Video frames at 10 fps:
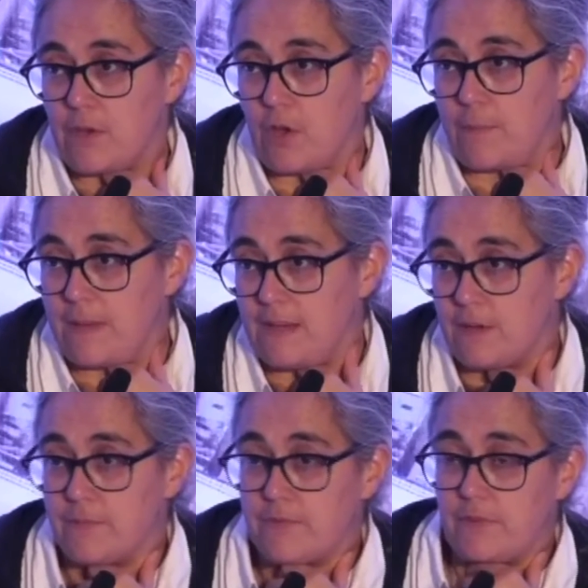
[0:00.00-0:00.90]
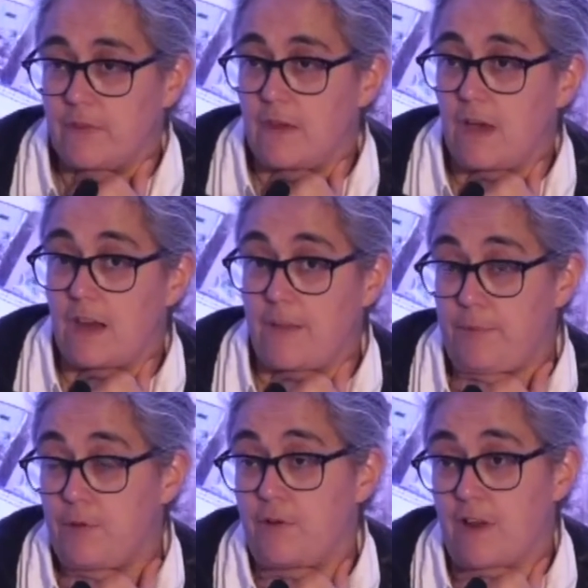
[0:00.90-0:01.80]
you know, mediums, and I
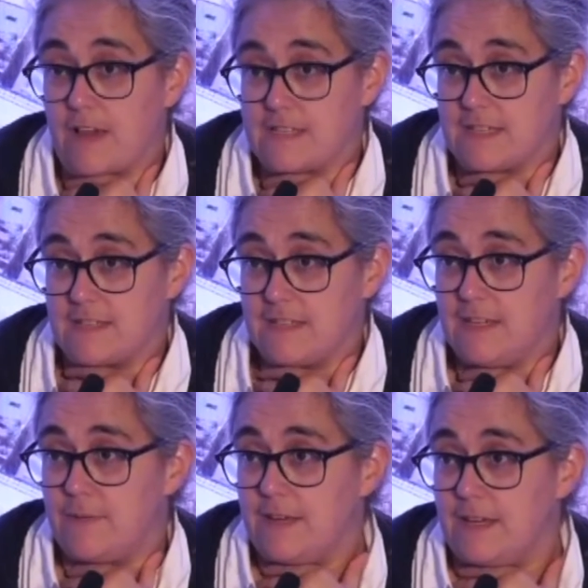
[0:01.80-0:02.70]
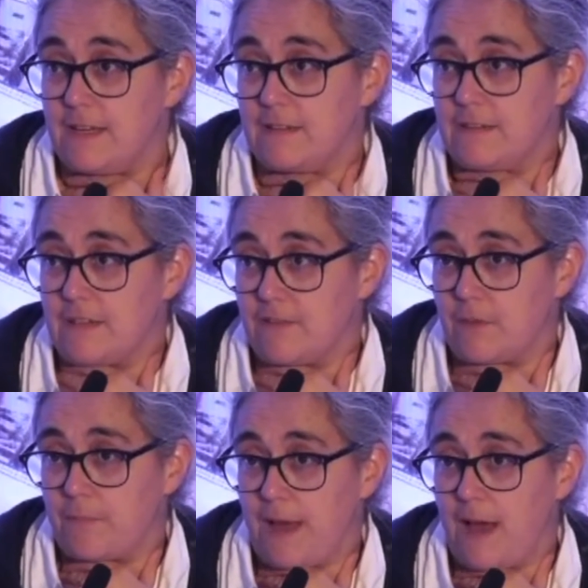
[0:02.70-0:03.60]
pluralize it deliberately to give
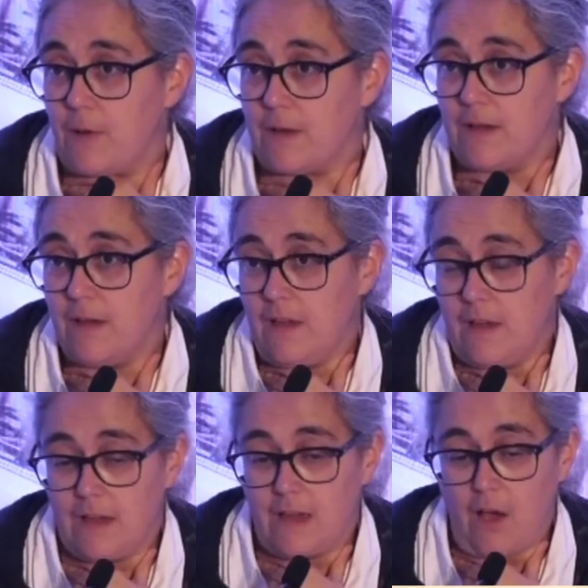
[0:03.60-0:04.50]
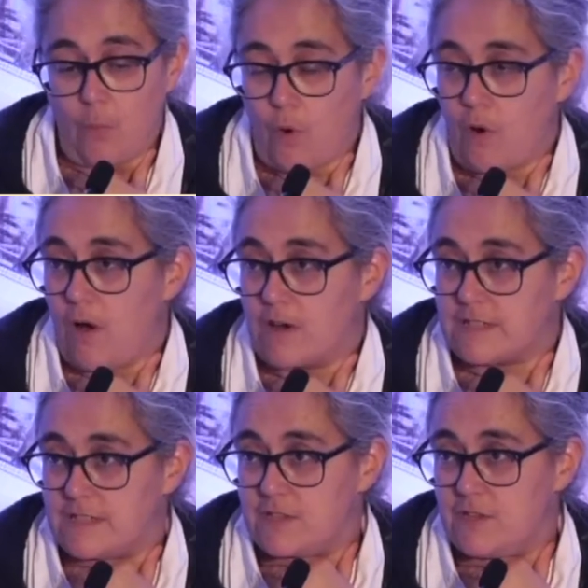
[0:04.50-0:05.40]
it power, are what
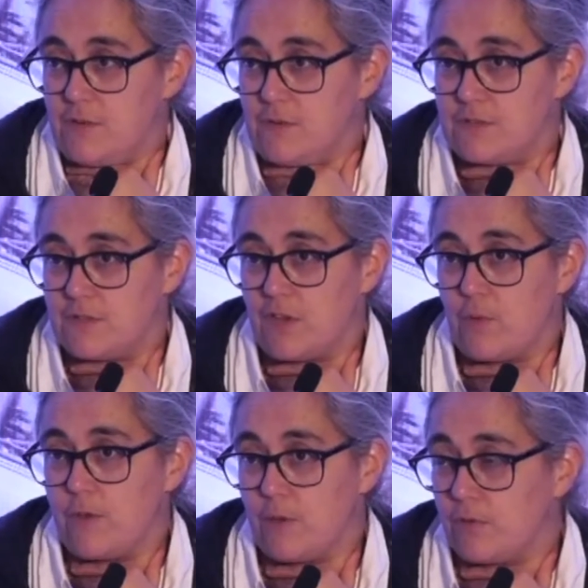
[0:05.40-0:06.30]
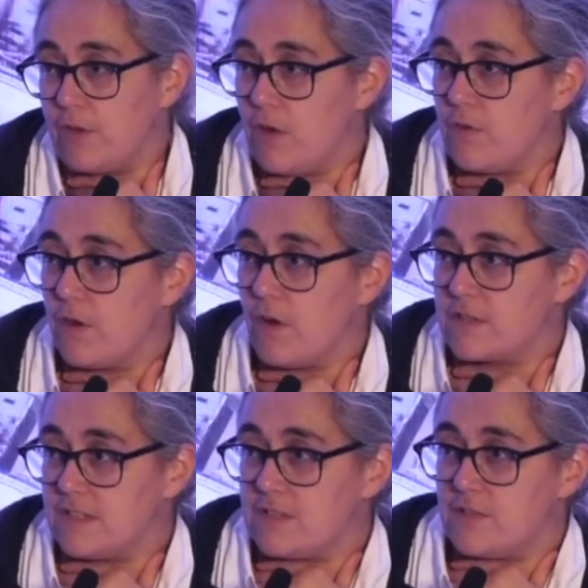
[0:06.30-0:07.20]
artists use. You know, we all know that
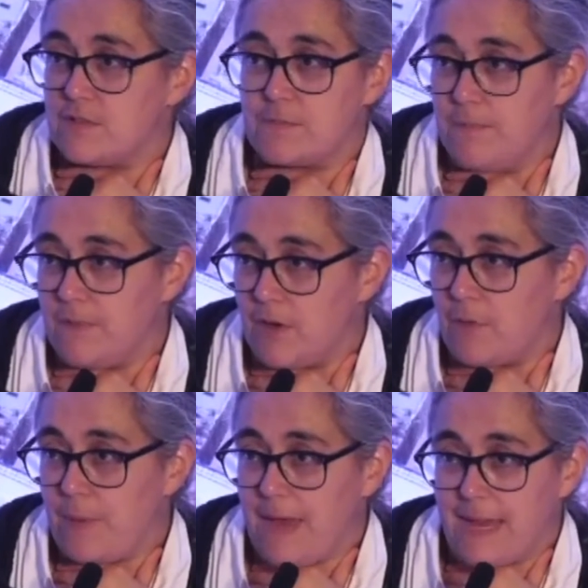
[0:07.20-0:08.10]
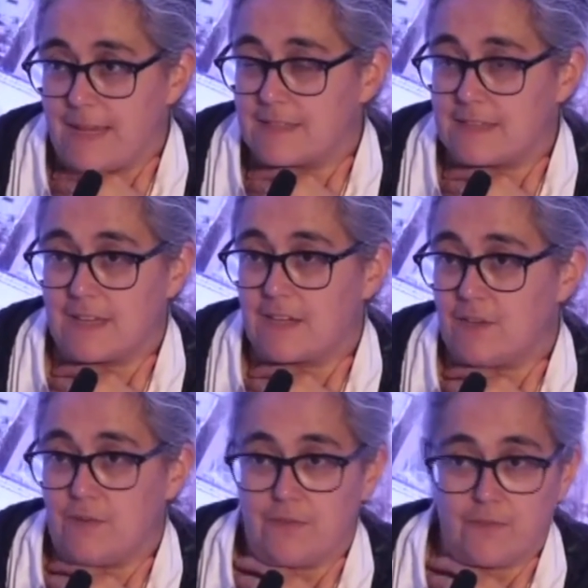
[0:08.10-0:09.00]
artists use, you know, paint, they
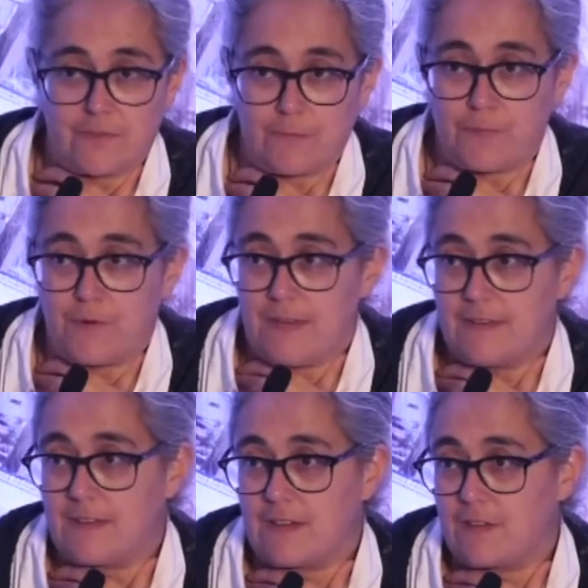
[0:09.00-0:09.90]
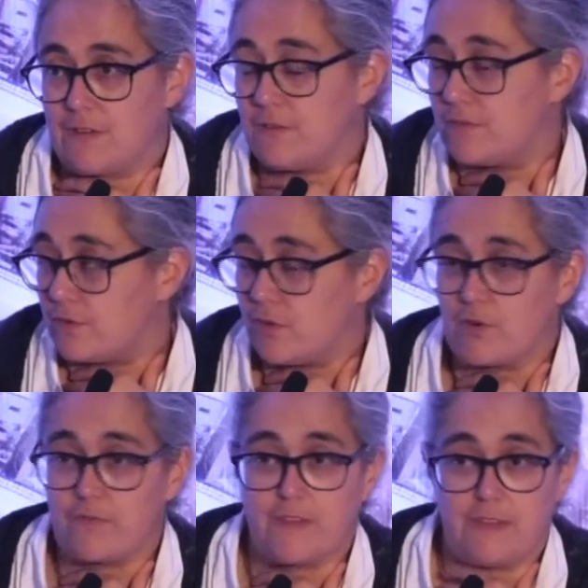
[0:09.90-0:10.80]
can use print, they can use
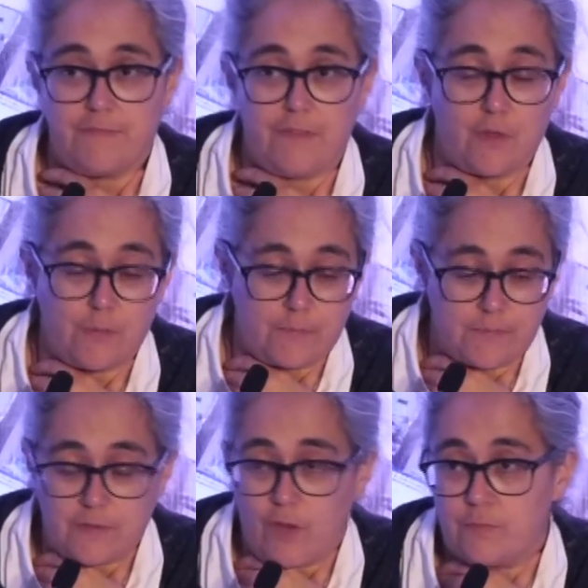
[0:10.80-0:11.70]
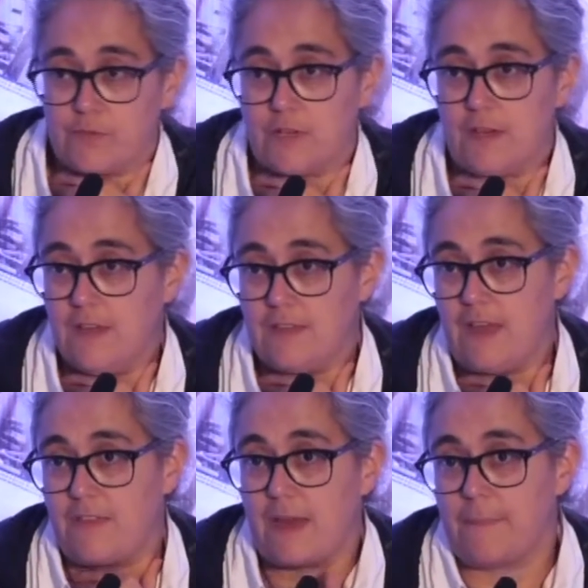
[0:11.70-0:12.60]
photography, film, sculpture.
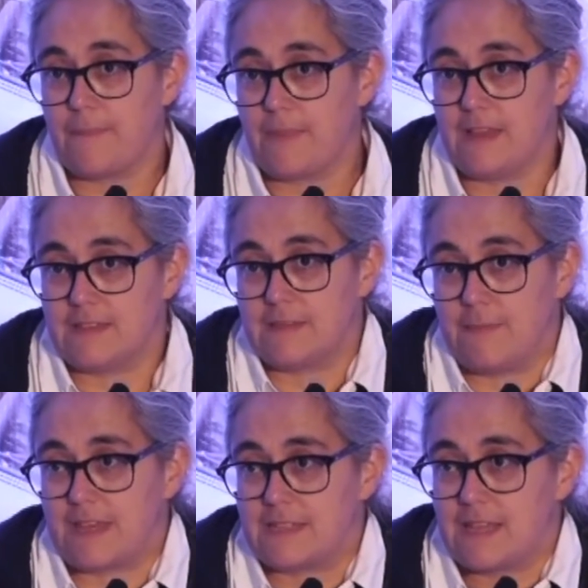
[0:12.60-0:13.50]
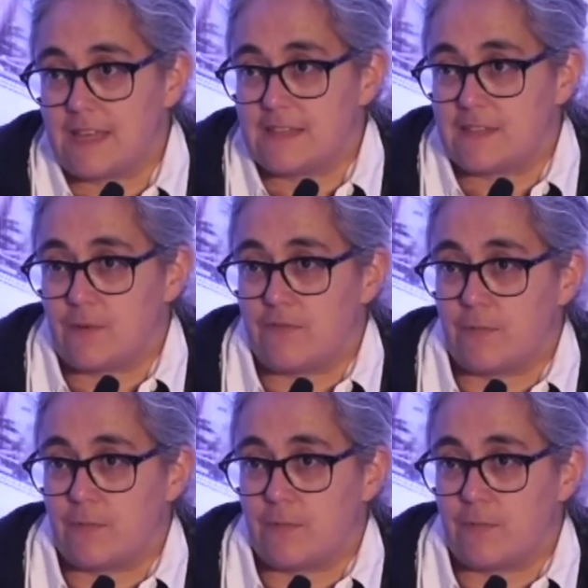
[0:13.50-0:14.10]
That makes sense to